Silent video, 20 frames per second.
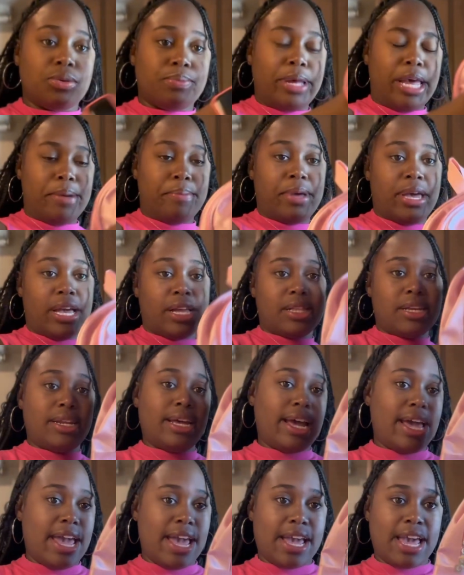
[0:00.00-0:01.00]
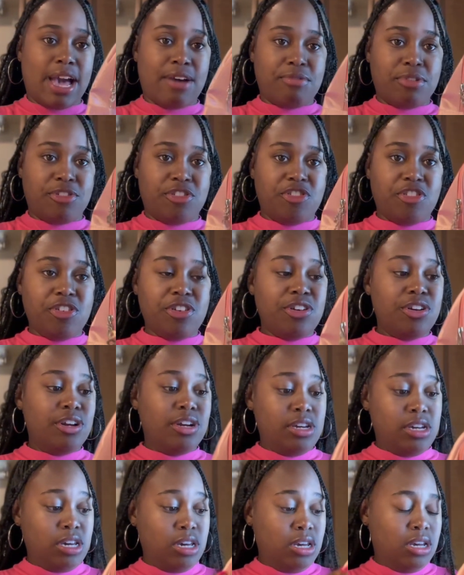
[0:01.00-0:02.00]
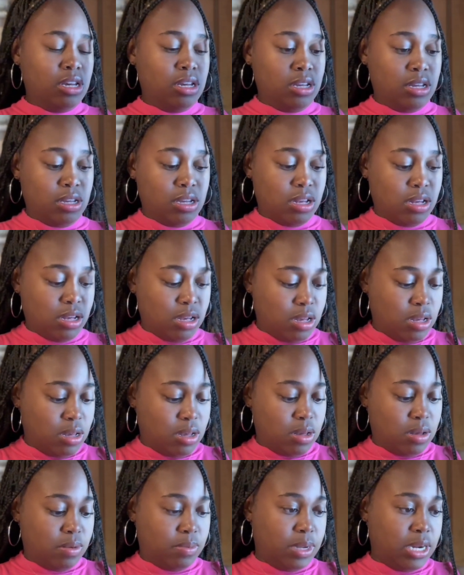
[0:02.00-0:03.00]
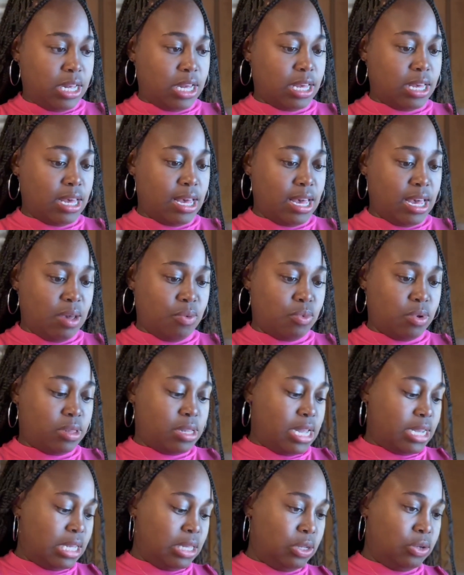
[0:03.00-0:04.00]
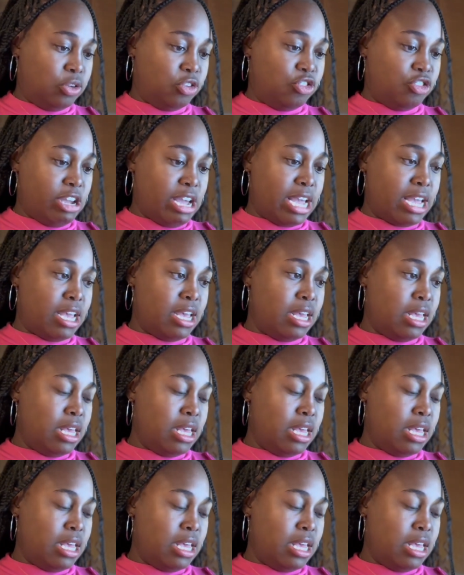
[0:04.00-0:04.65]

backpack that I had got for Jerry. Um, and it came with like a little J